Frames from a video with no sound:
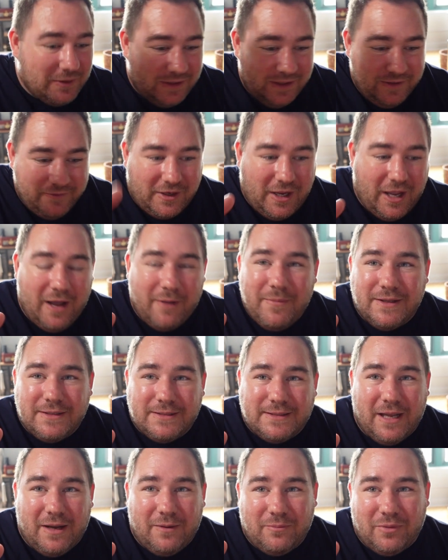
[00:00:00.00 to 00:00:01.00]
leave comments
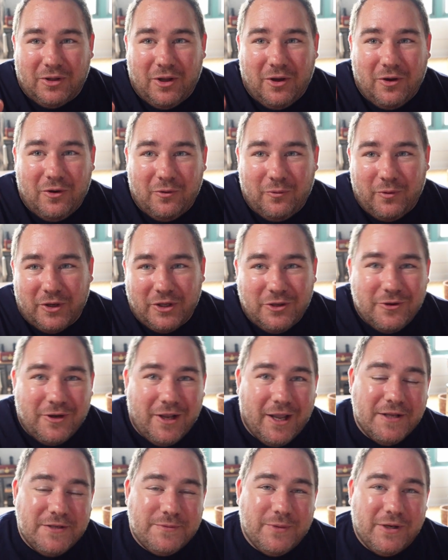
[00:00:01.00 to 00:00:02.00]
down below on what you
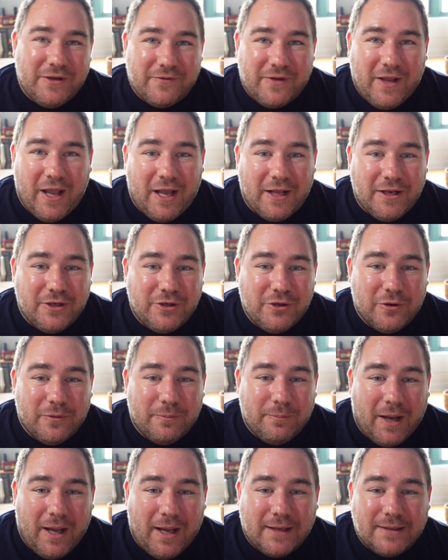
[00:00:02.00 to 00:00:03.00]
guys might have gotten in your
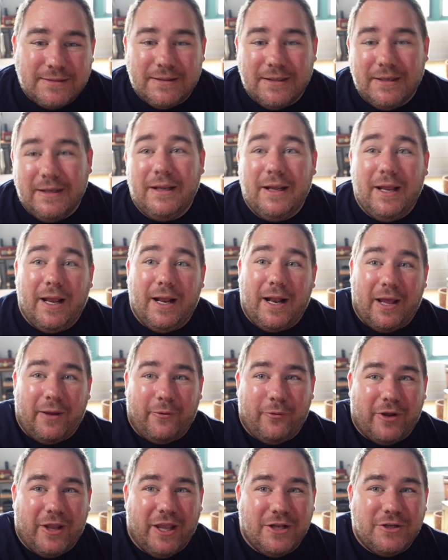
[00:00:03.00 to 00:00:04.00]
box, and I
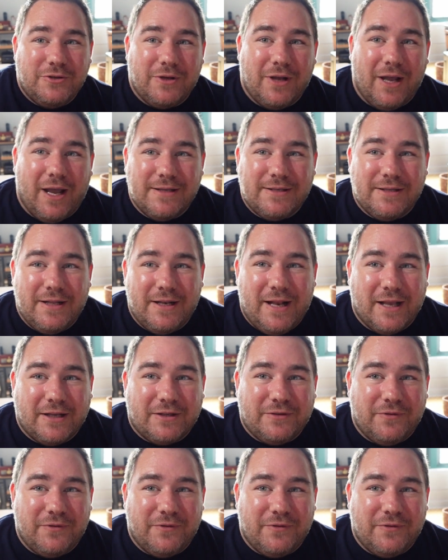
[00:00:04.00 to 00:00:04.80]
will catch you guys in the next